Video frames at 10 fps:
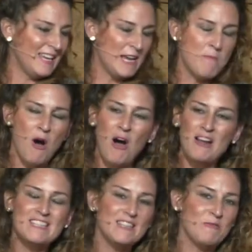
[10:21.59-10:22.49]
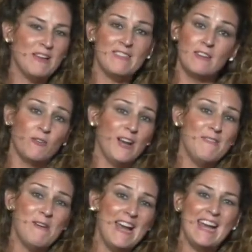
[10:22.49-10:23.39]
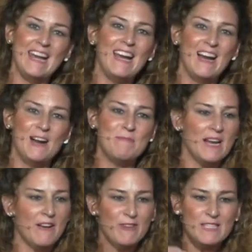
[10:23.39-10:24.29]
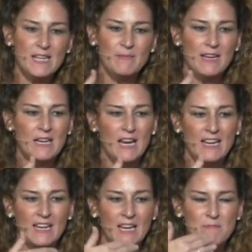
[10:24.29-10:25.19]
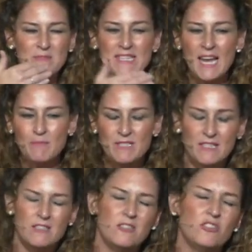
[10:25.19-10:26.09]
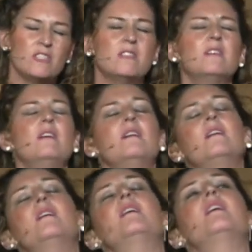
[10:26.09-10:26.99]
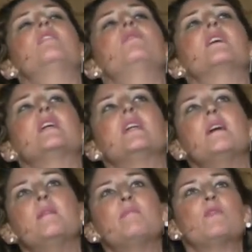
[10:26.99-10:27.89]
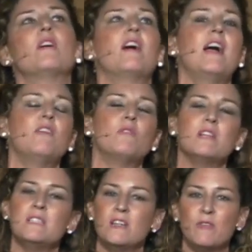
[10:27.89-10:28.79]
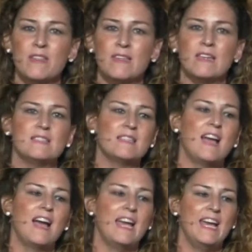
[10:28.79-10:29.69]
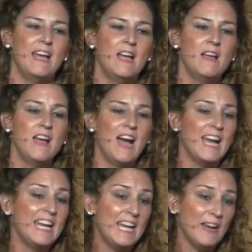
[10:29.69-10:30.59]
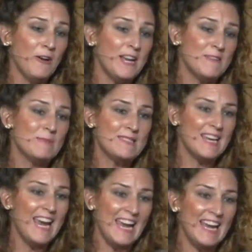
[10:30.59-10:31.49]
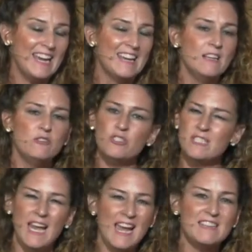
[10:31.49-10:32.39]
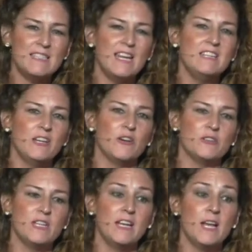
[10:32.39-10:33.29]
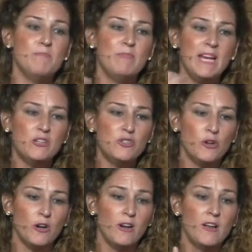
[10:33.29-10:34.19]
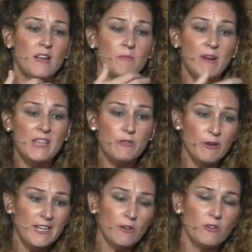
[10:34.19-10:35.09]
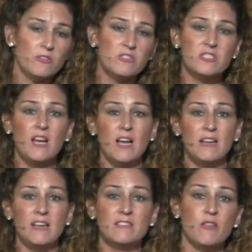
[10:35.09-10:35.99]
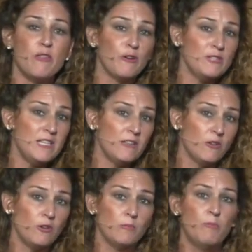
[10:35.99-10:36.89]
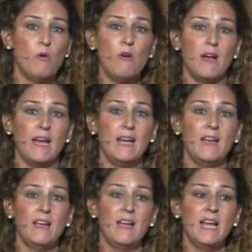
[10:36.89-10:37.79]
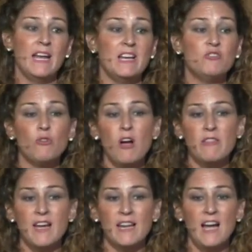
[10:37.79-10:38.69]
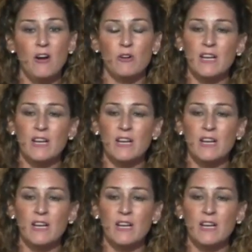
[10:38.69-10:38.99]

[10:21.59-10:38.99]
am haunted with in a great way, uh, but every time I, I am tempted to just, oh, I don't want to get up or I don't want to deal with this, I, I hear him say, just add 10 years. And I picture my three year old son as a 13 year old boy, mm. and I draw that out.